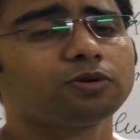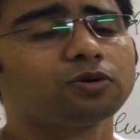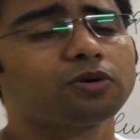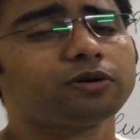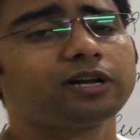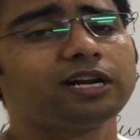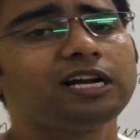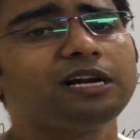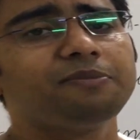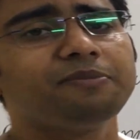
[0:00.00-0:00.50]

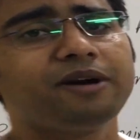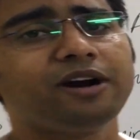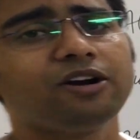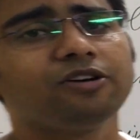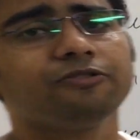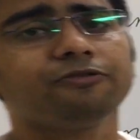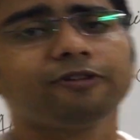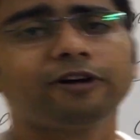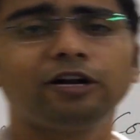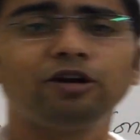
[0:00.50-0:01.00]
totally made
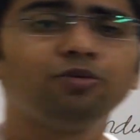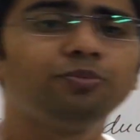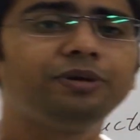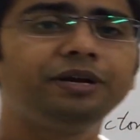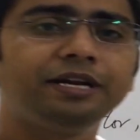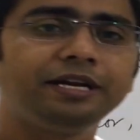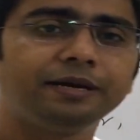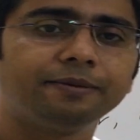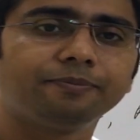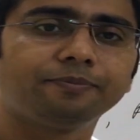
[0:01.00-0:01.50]
of
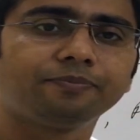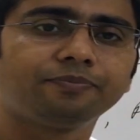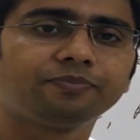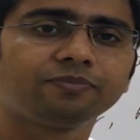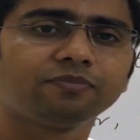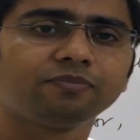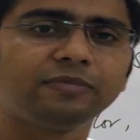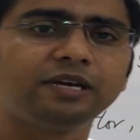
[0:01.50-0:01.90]
aluminum.